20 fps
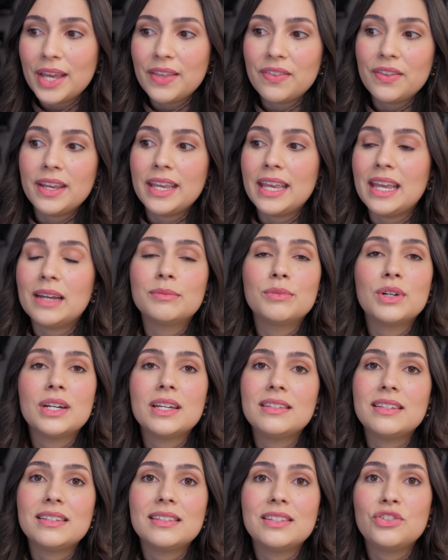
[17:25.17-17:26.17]
and the
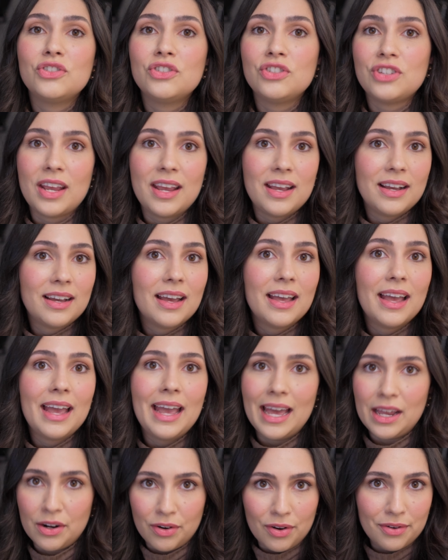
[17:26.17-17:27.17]
camera doesn't shake
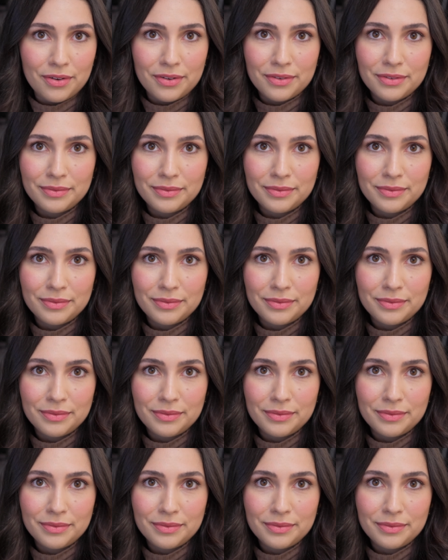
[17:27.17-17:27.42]
at all.